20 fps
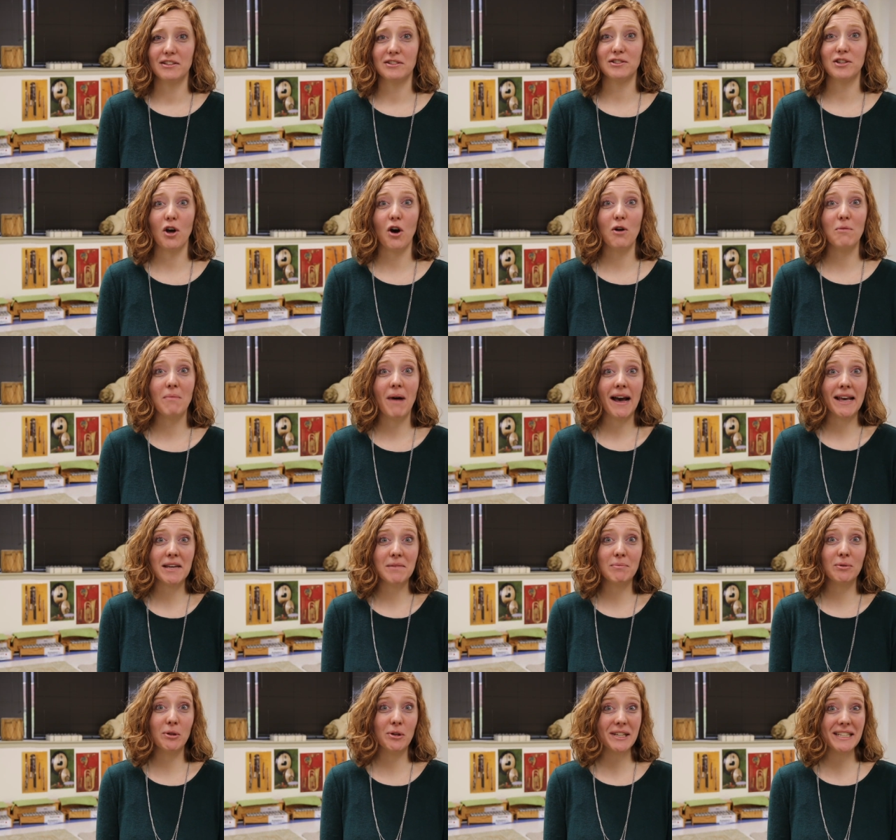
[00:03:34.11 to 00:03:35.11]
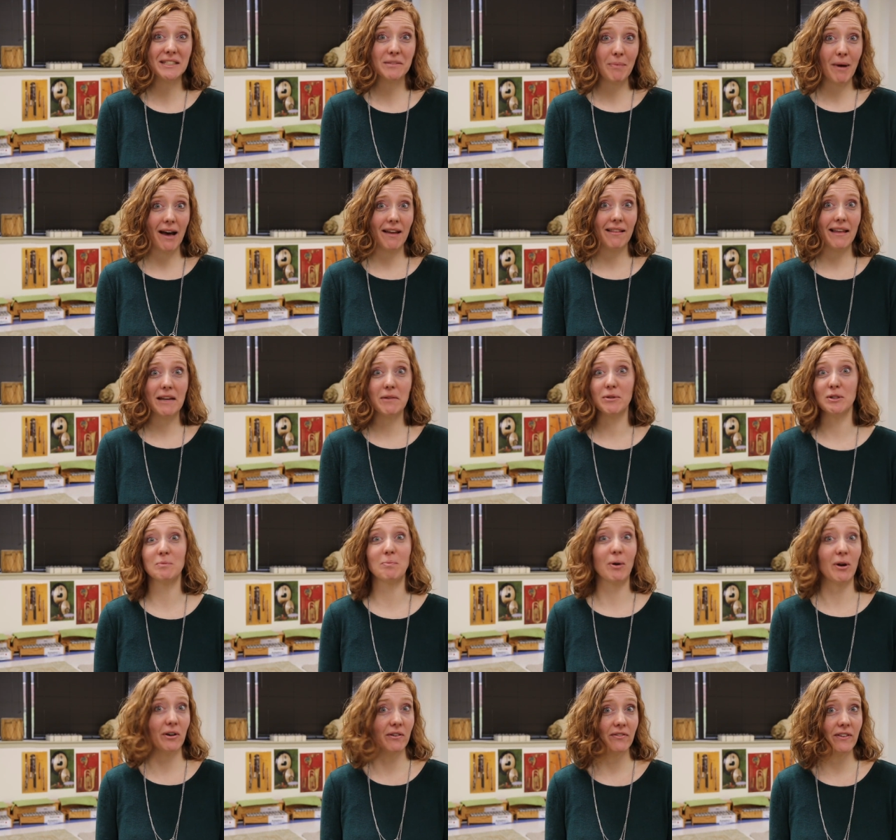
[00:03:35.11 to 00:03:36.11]
So my employee spotlight was
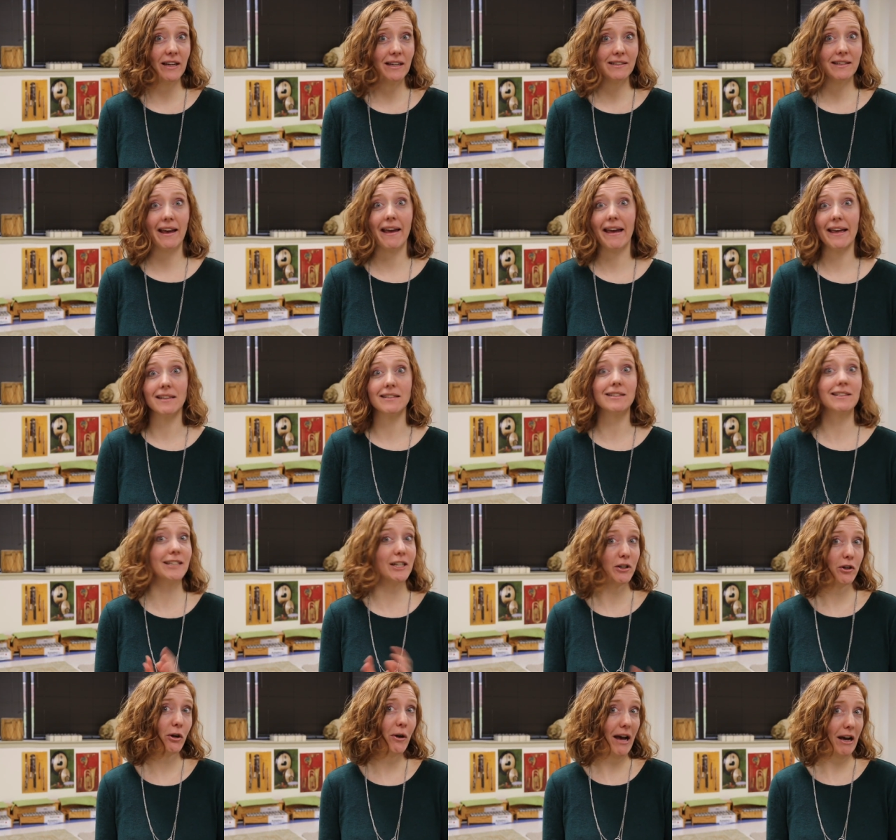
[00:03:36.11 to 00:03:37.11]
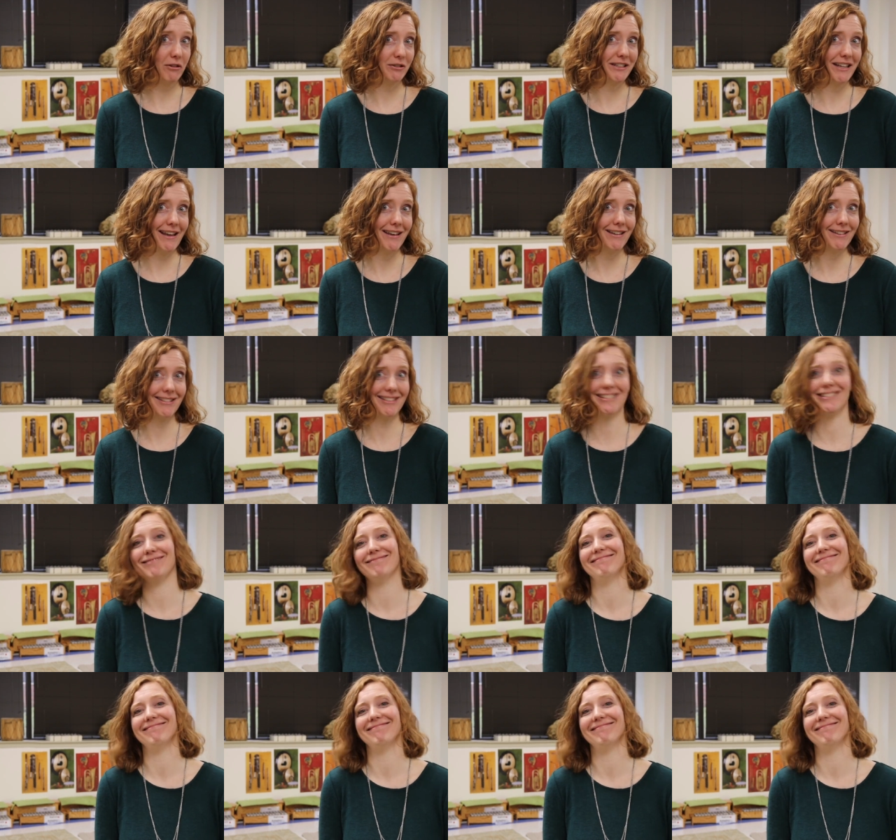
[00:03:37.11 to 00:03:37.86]
perfect. I had zero outtakes.